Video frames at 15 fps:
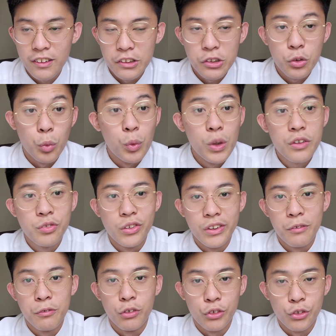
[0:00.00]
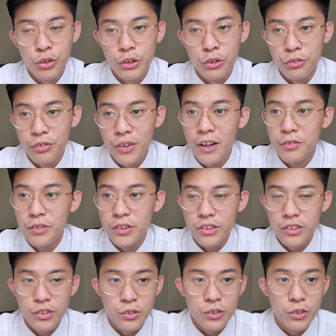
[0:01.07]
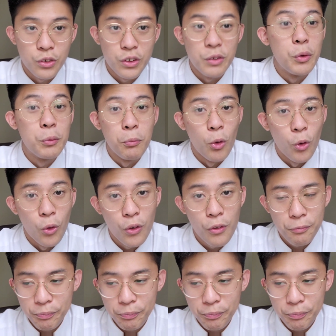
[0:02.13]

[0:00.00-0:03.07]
need to work for them for 3 to 5 years or even more.